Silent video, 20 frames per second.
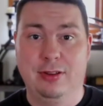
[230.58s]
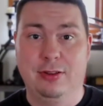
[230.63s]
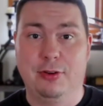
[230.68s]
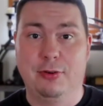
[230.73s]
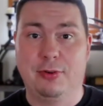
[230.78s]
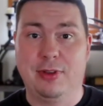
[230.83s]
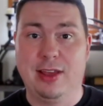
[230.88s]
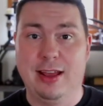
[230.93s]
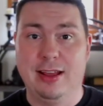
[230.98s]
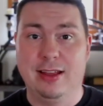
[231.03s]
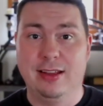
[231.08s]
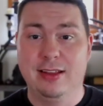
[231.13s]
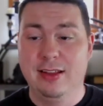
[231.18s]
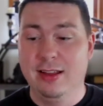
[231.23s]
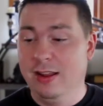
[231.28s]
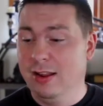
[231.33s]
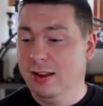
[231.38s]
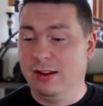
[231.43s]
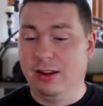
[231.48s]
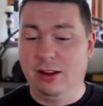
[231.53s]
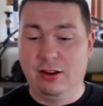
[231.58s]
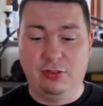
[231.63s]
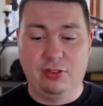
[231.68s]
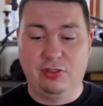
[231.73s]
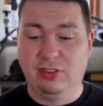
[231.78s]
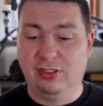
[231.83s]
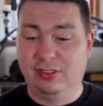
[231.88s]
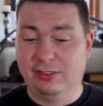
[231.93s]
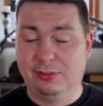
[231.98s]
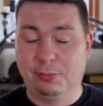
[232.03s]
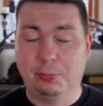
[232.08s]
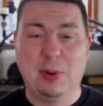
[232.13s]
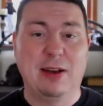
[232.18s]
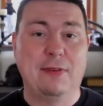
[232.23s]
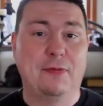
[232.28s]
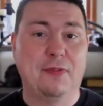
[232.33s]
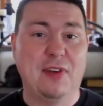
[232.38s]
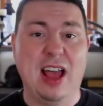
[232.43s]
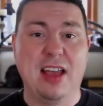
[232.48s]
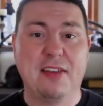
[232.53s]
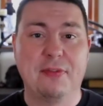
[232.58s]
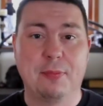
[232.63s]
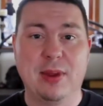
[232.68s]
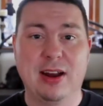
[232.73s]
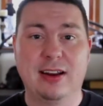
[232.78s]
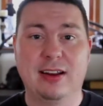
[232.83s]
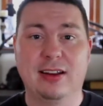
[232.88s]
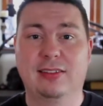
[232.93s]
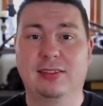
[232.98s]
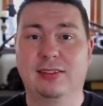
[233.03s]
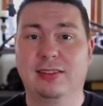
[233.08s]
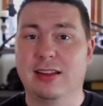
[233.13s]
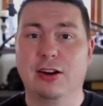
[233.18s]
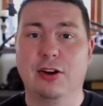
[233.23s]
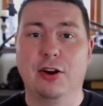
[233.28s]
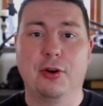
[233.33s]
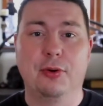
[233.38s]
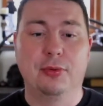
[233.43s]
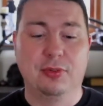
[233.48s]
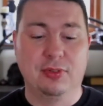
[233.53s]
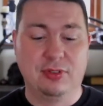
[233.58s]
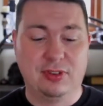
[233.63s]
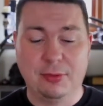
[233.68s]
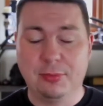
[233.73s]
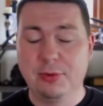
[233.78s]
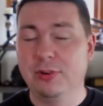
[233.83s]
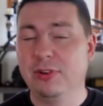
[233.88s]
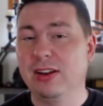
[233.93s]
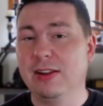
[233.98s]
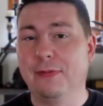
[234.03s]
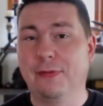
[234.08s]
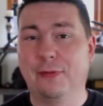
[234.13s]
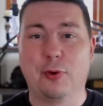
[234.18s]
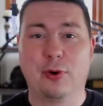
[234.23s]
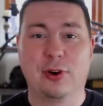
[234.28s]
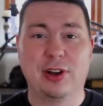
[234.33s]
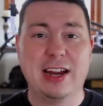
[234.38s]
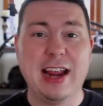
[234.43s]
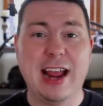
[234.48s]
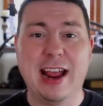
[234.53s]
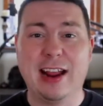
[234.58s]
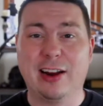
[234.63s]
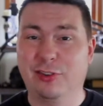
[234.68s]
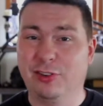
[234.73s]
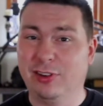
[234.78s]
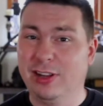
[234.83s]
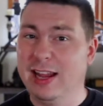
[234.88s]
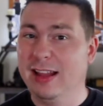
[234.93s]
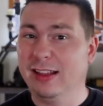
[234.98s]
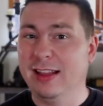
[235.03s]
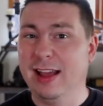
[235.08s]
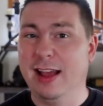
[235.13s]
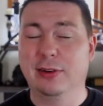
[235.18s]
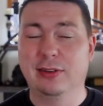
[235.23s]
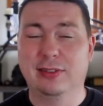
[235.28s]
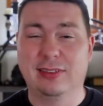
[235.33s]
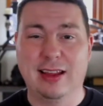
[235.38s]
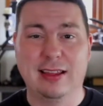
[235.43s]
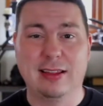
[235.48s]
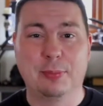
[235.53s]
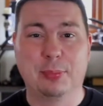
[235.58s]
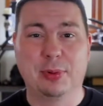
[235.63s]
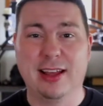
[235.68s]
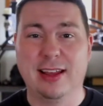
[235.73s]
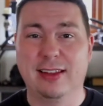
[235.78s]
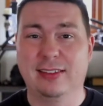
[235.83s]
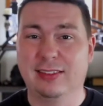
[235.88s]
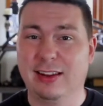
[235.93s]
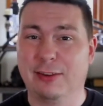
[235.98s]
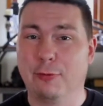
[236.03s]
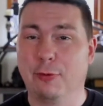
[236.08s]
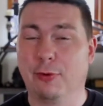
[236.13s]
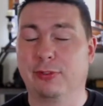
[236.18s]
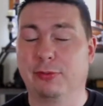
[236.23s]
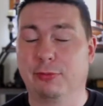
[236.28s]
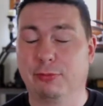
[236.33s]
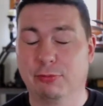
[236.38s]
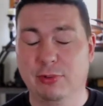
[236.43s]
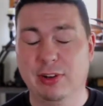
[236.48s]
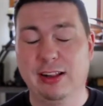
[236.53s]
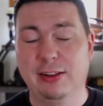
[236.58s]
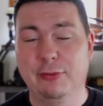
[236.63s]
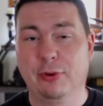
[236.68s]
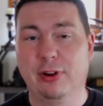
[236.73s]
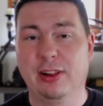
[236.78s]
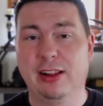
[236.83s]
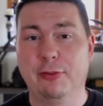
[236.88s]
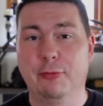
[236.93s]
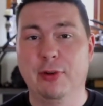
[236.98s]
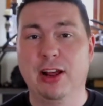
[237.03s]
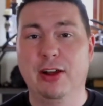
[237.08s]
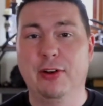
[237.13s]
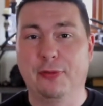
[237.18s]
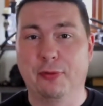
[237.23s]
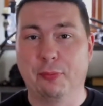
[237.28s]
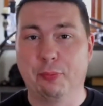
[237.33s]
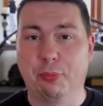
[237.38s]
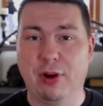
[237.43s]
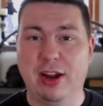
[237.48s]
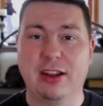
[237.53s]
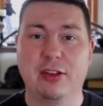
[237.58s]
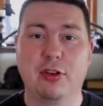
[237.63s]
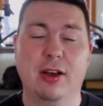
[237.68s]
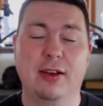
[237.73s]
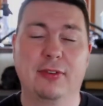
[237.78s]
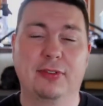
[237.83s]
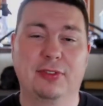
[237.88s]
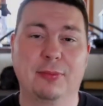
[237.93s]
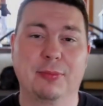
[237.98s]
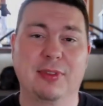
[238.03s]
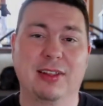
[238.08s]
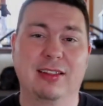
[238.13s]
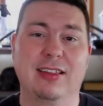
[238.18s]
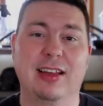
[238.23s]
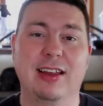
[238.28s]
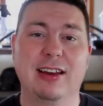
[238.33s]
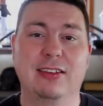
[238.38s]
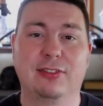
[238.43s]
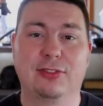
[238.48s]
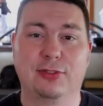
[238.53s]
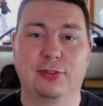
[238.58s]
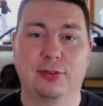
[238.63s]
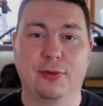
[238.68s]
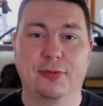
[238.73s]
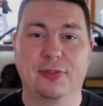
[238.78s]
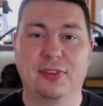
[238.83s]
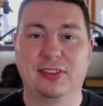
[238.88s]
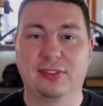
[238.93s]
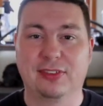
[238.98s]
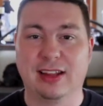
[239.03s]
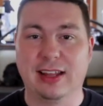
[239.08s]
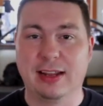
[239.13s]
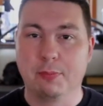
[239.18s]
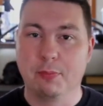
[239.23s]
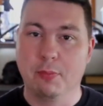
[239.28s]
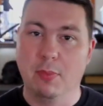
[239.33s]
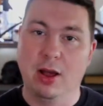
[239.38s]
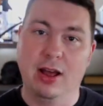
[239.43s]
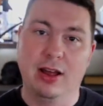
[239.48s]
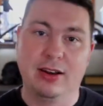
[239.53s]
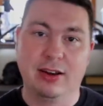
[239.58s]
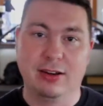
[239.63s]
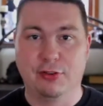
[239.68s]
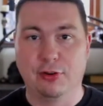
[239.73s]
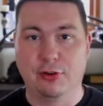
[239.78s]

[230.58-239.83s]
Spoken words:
okay? Just spend 5 minutes. WD-40 actually on the outside of the plastic works really, really well for breaking off some of the light surface like mud and